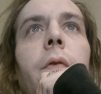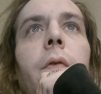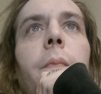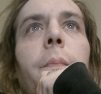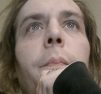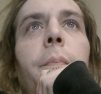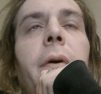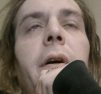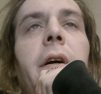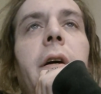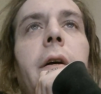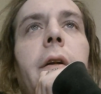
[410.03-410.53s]

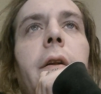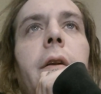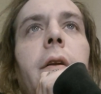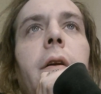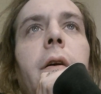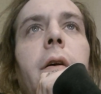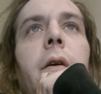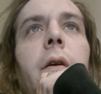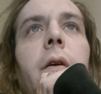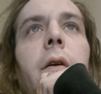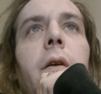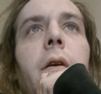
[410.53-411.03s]
But
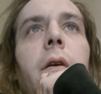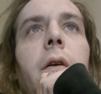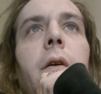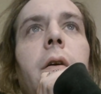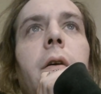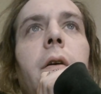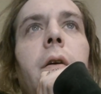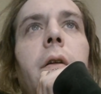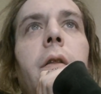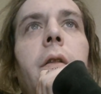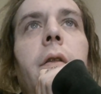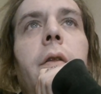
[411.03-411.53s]

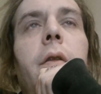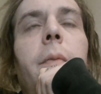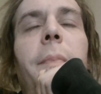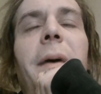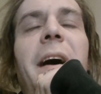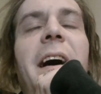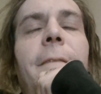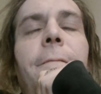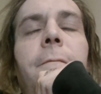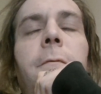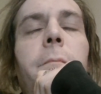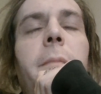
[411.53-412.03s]
the
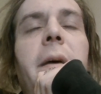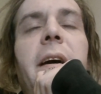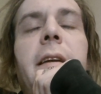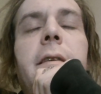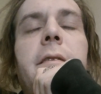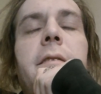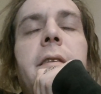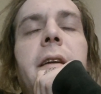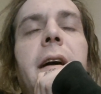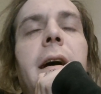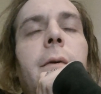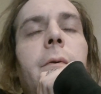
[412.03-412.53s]
Baphomet
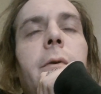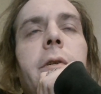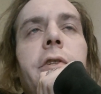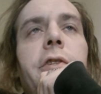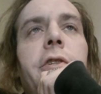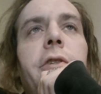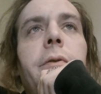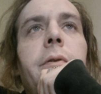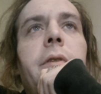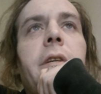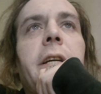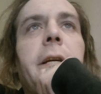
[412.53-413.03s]
is not what
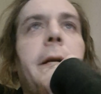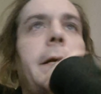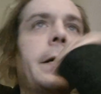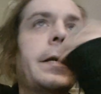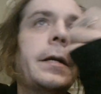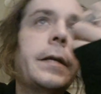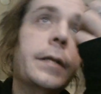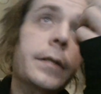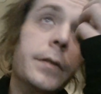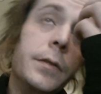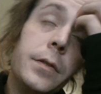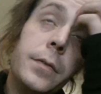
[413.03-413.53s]
you think it
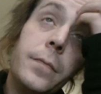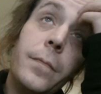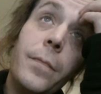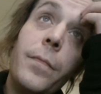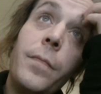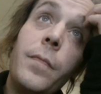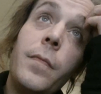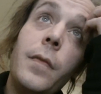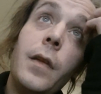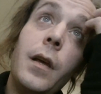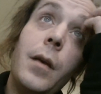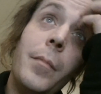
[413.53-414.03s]
is.
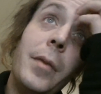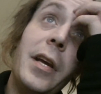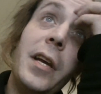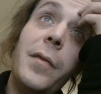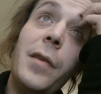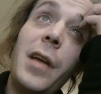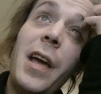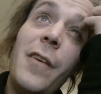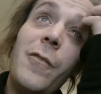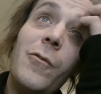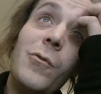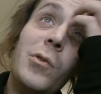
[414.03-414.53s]
I mean,
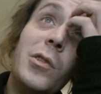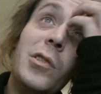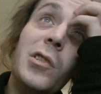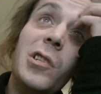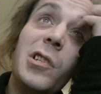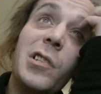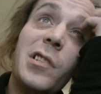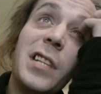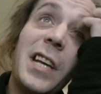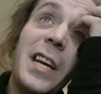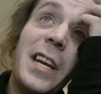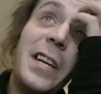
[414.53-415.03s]
everyone
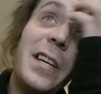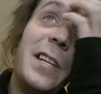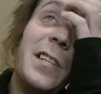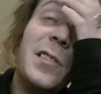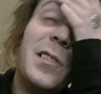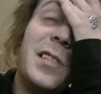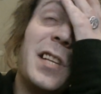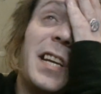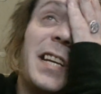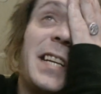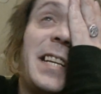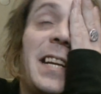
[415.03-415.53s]
looks at it
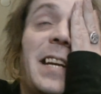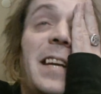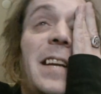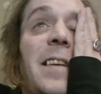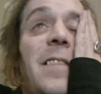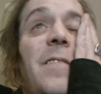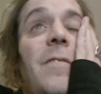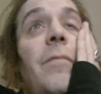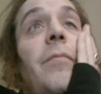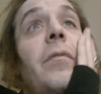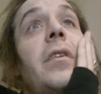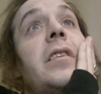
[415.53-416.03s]
as like
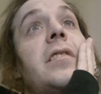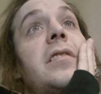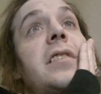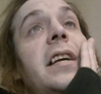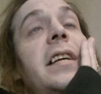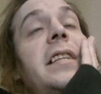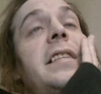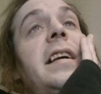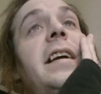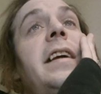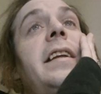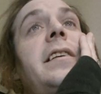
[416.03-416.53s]
a
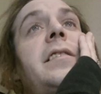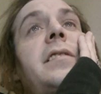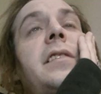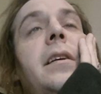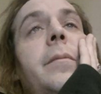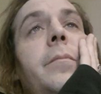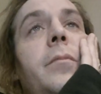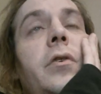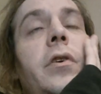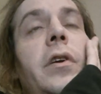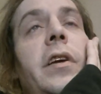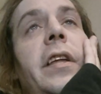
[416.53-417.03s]
satanic
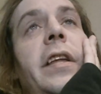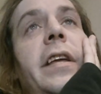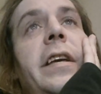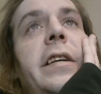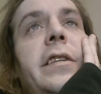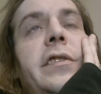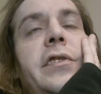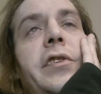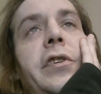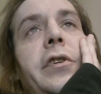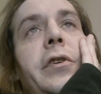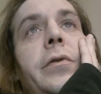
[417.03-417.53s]
symbol. It
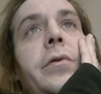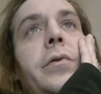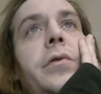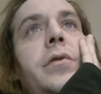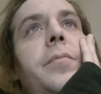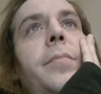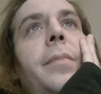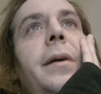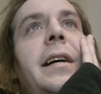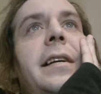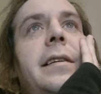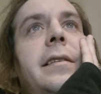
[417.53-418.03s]
is
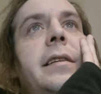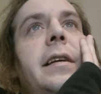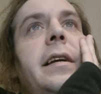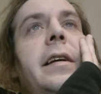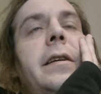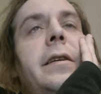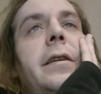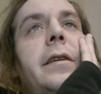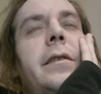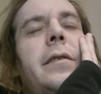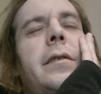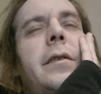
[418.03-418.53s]
used by
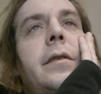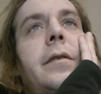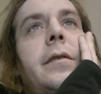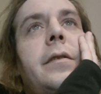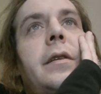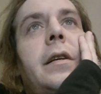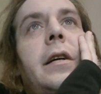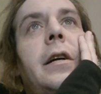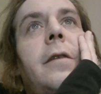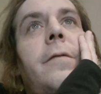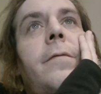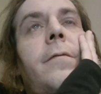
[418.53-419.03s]
Satanists and
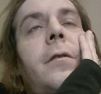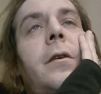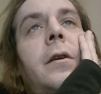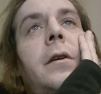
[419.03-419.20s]
stuff.